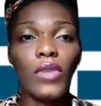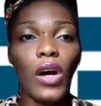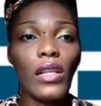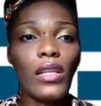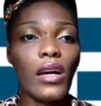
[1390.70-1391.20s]

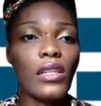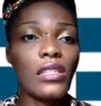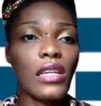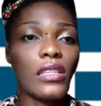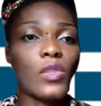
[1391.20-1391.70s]
on the
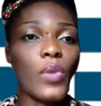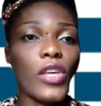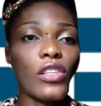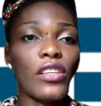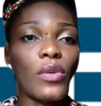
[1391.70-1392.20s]
continent,
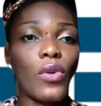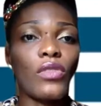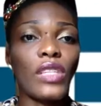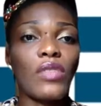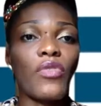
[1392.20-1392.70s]
especially the one
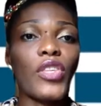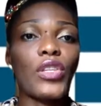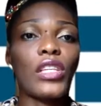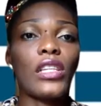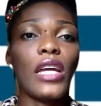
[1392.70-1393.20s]
that
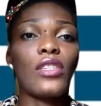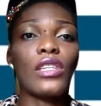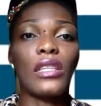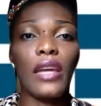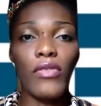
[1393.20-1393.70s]
eventually led to
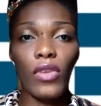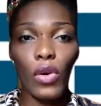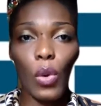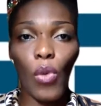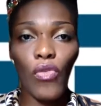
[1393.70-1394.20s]
the death
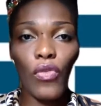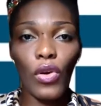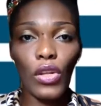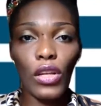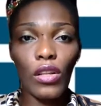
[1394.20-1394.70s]
of
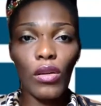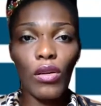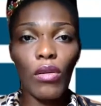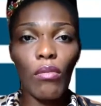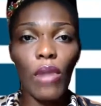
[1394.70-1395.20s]
Colonel
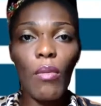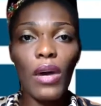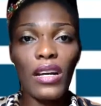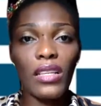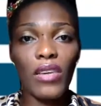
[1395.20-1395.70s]

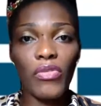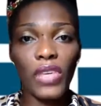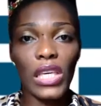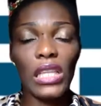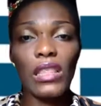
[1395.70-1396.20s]
Muammar
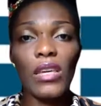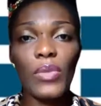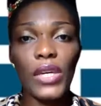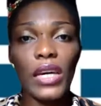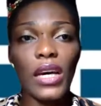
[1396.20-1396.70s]
Gaddafi in Libya,